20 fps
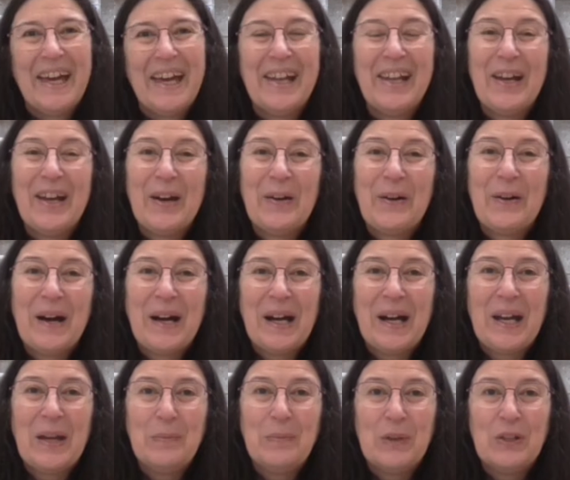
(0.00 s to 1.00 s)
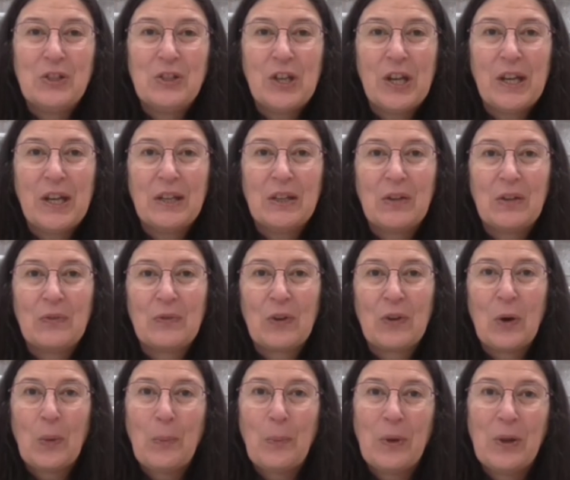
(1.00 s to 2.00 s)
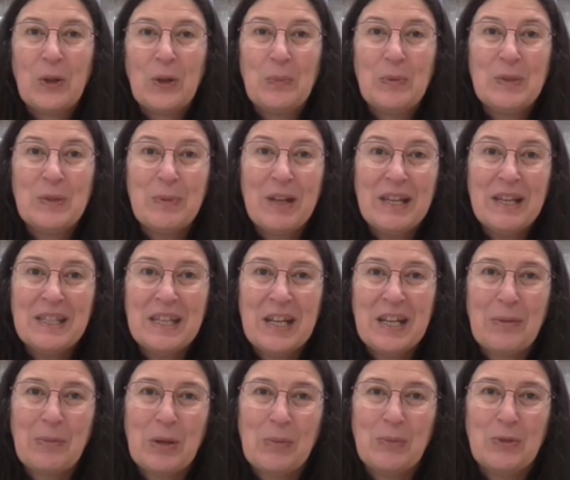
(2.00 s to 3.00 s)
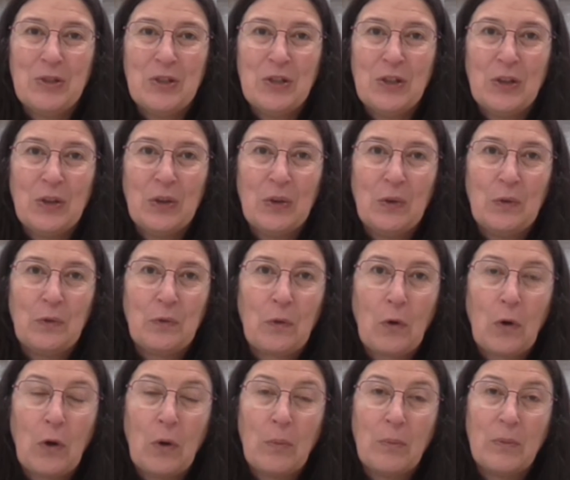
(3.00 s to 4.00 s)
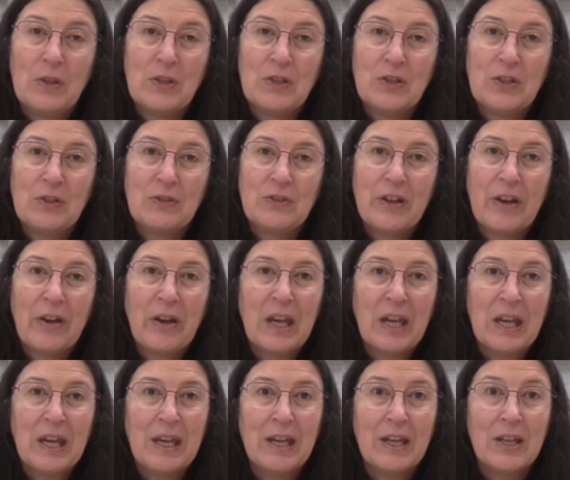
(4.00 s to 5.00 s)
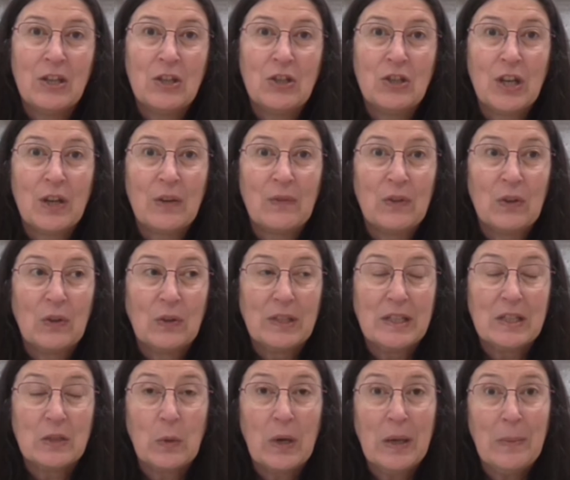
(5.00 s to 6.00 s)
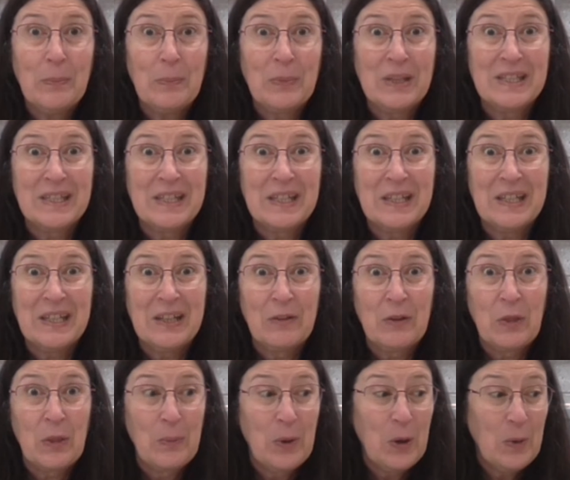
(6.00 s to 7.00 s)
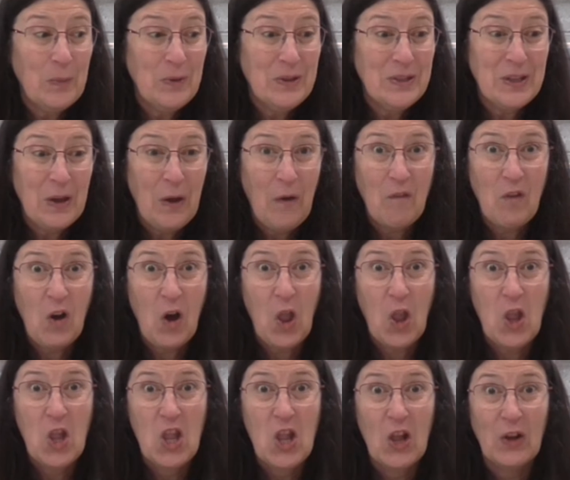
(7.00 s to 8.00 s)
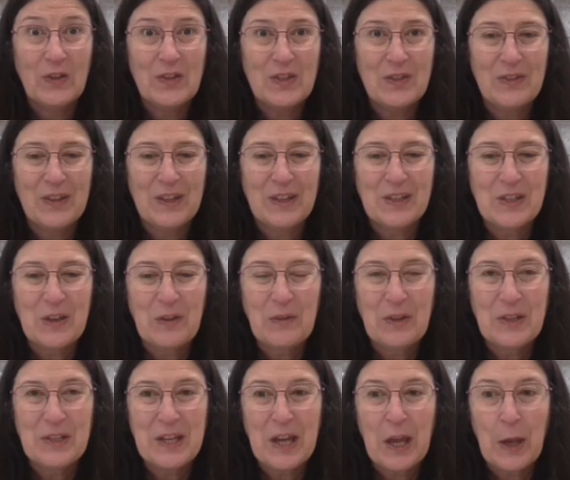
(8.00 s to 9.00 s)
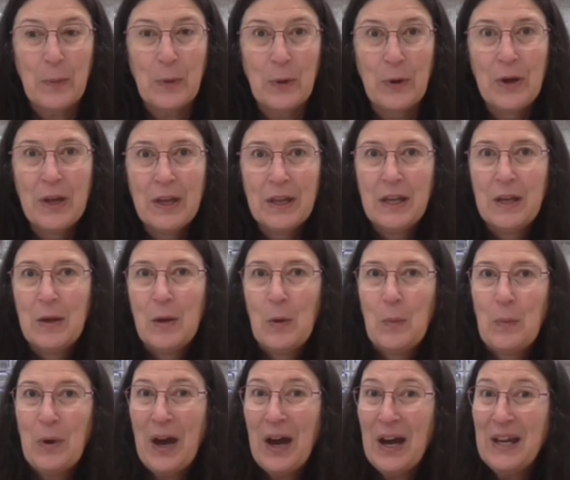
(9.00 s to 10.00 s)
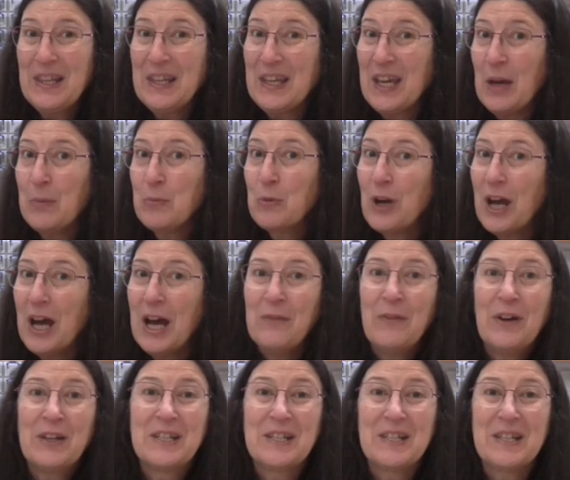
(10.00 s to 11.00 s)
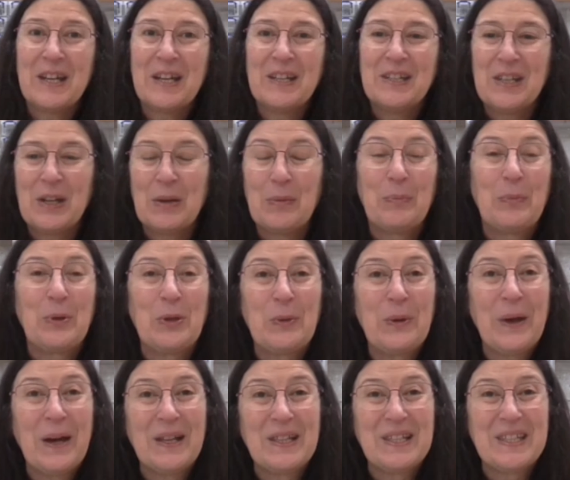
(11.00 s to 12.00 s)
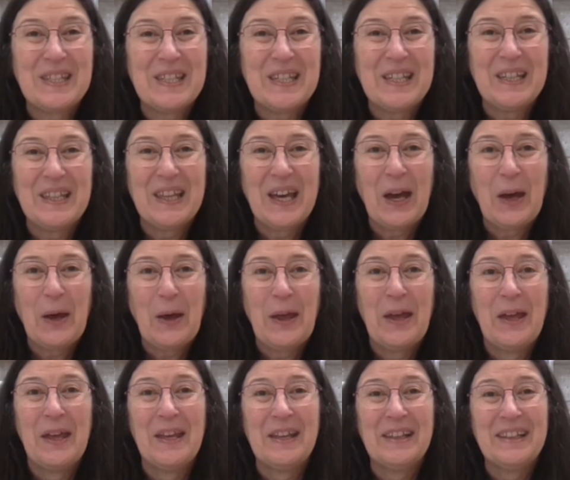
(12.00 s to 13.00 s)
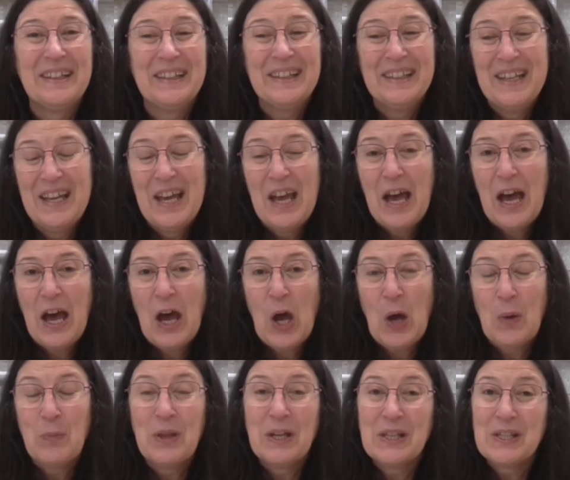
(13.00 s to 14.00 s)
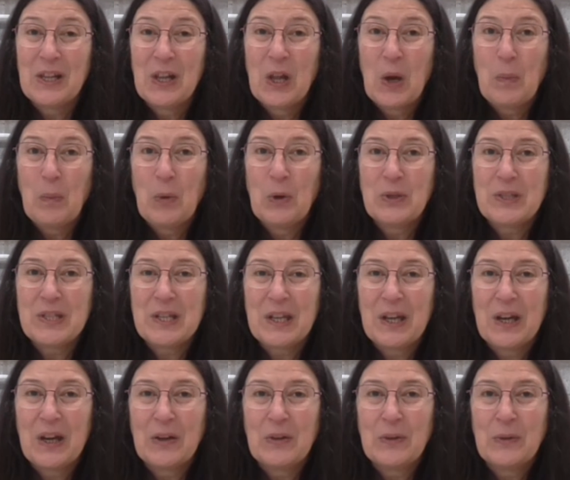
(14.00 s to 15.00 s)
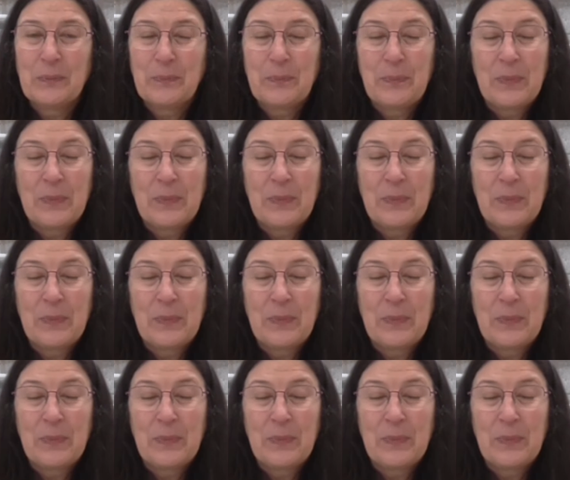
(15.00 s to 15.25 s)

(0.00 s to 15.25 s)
Hello, I'm Jane from Loopy's place and I'm coming to you from the studio here in Sheffield. It's quite busy in here at the moment, so I've got lots of things over the table. Behind the camera I've had to tidy up, but you can't see that. There's a lot more to go.